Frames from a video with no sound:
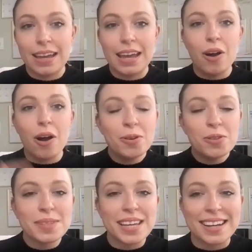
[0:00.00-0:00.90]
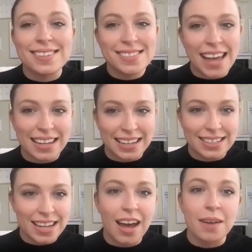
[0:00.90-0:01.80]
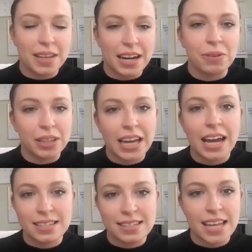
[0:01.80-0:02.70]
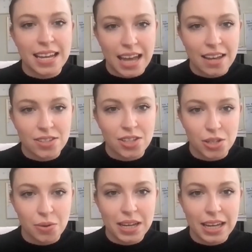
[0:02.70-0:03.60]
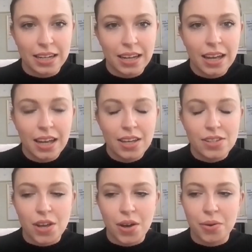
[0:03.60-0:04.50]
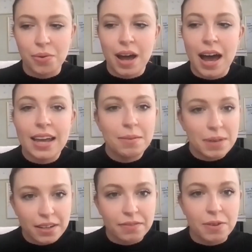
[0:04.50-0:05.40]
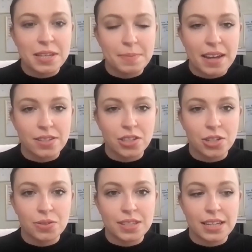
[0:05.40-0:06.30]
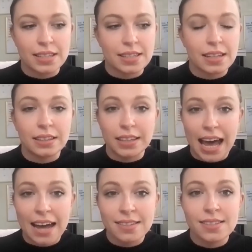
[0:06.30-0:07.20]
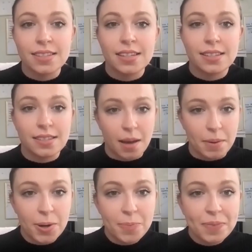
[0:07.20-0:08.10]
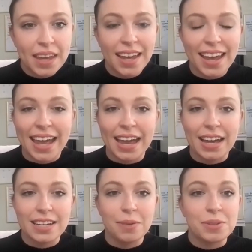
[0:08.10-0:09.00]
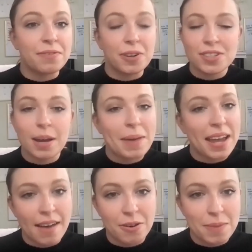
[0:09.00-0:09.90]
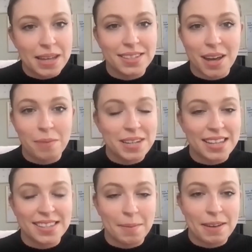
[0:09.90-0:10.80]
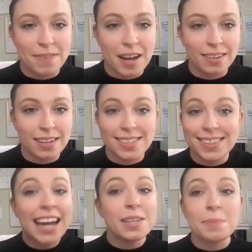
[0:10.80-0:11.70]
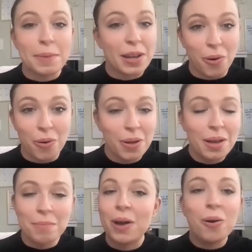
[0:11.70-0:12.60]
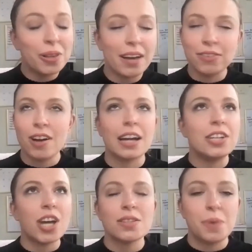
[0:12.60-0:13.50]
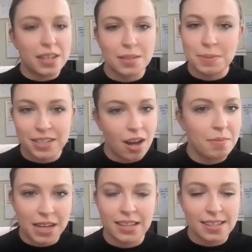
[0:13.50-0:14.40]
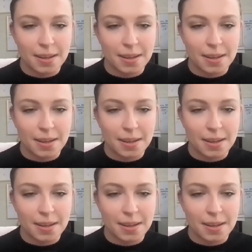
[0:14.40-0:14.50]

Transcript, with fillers: it almost was like a second time that I really had to say yes to doing it. Mm. So I competed for Miss Massachusetts last summer and it was the first time I ever made the top 10 semifinalists. And that has been my goal. My whole life long, I just wanted to be a top 10